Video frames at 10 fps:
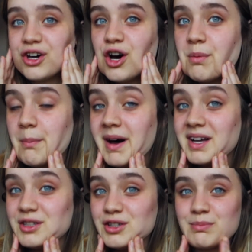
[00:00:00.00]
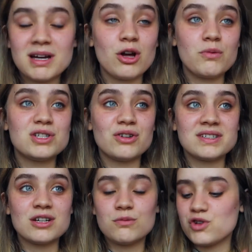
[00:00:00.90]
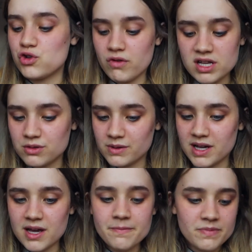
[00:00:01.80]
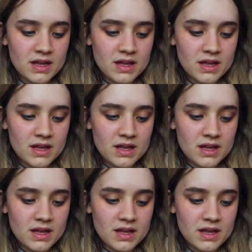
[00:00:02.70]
it up. Mine does. Mine always soaks it up straight away.